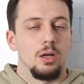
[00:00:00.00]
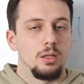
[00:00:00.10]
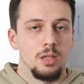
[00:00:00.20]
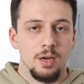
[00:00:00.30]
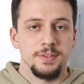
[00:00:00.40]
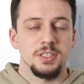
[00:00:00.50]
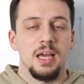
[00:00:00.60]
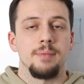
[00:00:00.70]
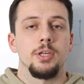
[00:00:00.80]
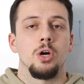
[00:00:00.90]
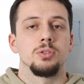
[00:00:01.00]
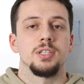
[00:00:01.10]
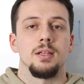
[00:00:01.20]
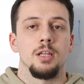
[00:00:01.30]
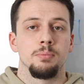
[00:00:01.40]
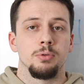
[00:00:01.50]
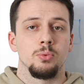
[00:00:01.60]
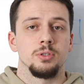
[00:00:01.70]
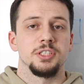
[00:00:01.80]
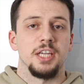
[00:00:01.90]
A lot of the time, the hotel lobby
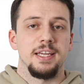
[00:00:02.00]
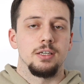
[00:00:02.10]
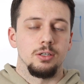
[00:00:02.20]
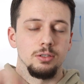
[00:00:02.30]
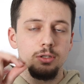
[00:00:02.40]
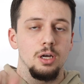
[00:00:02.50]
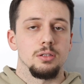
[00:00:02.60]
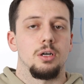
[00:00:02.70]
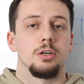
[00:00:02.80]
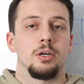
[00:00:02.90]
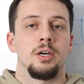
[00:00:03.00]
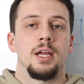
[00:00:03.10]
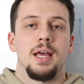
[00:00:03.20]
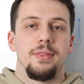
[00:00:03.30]
will take a lot longer